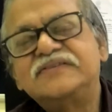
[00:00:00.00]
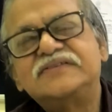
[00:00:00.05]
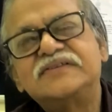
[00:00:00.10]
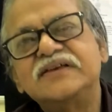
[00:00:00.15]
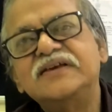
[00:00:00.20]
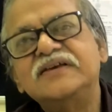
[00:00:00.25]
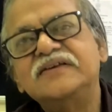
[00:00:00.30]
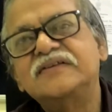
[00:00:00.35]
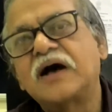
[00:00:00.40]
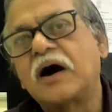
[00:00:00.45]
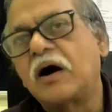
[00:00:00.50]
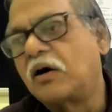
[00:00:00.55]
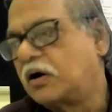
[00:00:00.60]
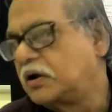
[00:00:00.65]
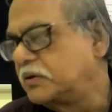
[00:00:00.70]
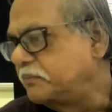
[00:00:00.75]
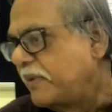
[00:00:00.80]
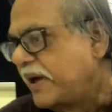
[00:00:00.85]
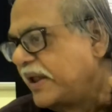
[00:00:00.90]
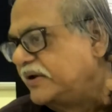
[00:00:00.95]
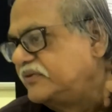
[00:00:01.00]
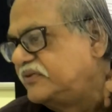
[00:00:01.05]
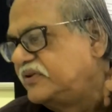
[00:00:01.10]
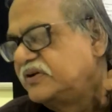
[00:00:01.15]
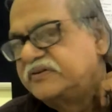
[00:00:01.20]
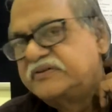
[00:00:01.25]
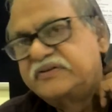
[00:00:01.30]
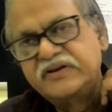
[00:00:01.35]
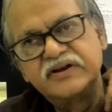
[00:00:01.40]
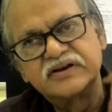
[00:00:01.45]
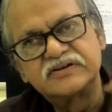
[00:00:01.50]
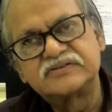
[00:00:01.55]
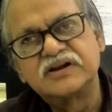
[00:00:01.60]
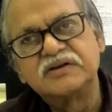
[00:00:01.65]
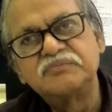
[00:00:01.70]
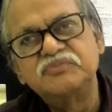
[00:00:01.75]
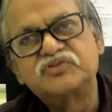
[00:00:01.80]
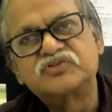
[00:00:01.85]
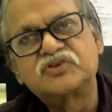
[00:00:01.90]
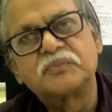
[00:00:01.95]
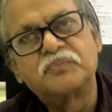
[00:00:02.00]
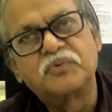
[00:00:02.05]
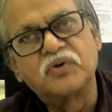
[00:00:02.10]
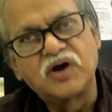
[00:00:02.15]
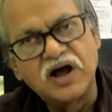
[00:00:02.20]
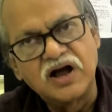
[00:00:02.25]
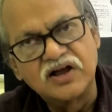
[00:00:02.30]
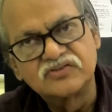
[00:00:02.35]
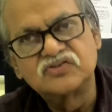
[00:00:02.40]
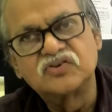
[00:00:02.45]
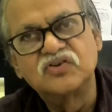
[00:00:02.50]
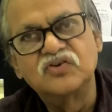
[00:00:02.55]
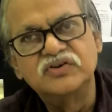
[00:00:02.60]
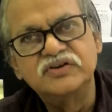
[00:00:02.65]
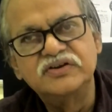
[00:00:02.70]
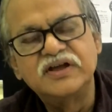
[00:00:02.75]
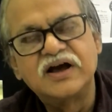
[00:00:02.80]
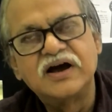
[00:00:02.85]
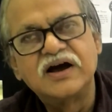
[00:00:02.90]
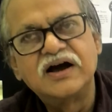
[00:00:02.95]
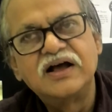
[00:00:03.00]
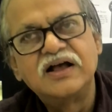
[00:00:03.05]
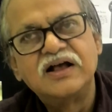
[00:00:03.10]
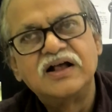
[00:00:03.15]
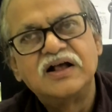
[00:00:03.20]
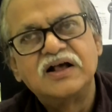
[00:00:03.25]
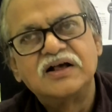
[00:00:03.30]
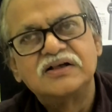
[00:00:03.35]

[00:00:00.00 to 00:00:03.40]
this is our managing director, Mr. Prakash Lohia.